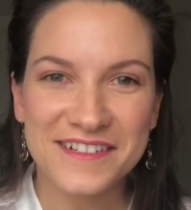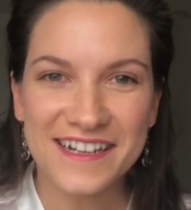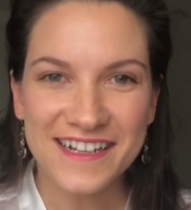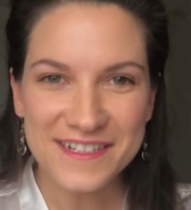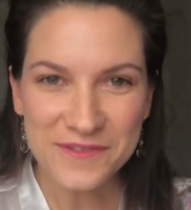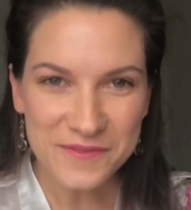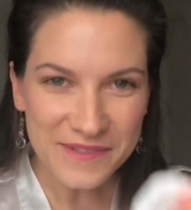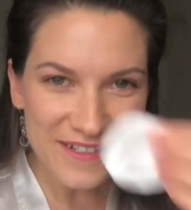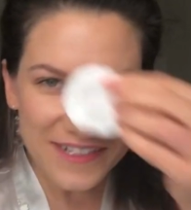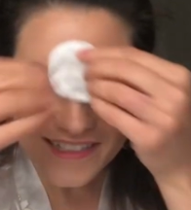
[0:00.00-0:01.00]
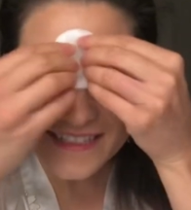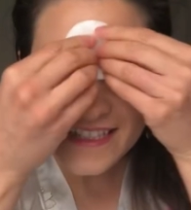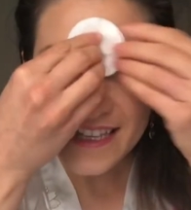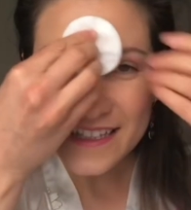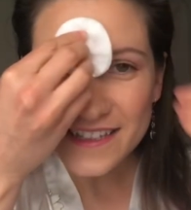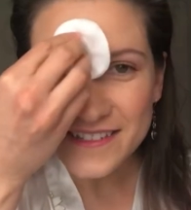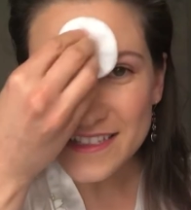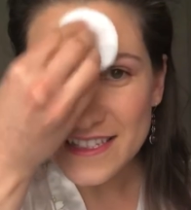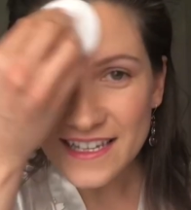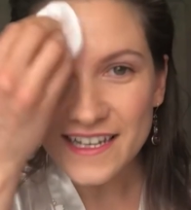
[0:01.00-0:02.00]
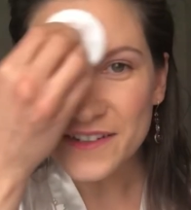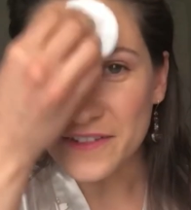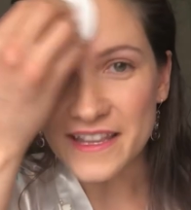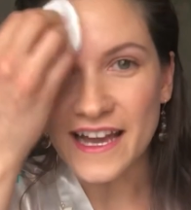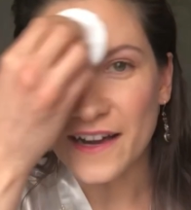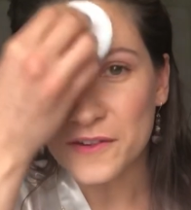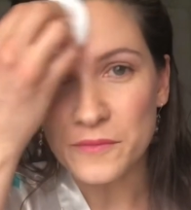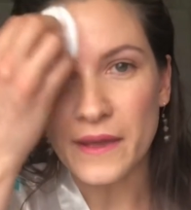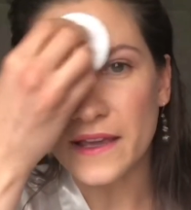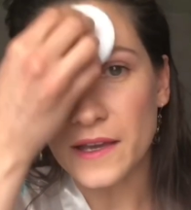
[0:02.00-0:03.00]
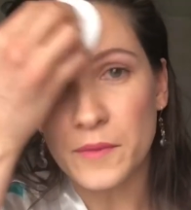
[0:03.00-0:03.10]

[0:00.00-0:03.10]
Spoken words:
guys what my real skin looks like without makeup.